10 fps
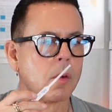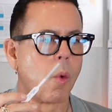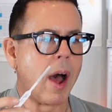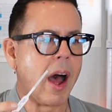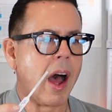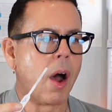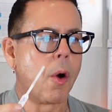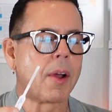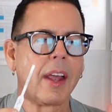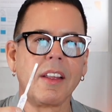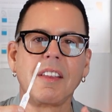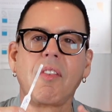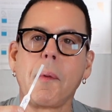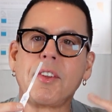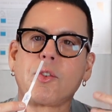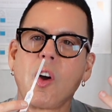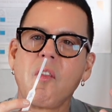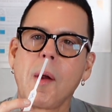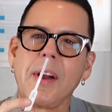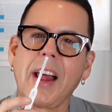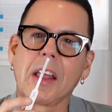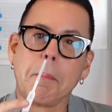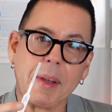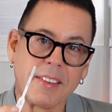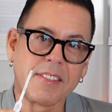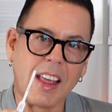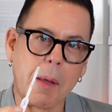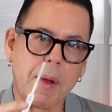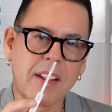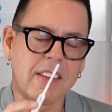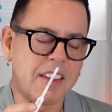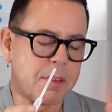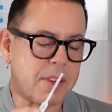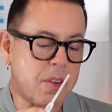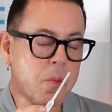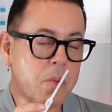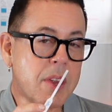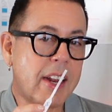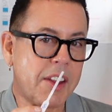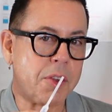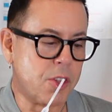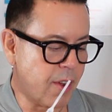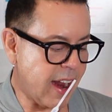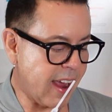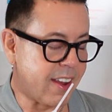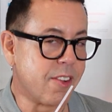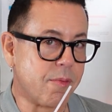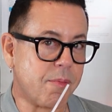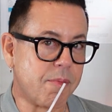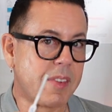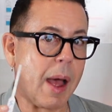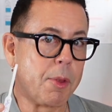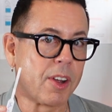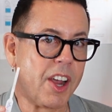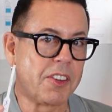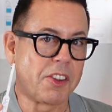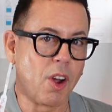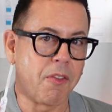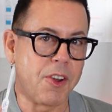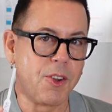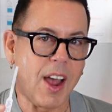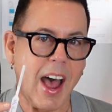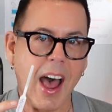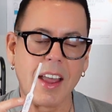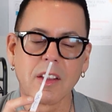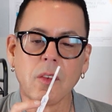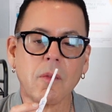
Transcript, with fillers: Wow, okay, this is very strong, very like, it makes a statement. This lets you know, like, I'm knocking on the door for you guys.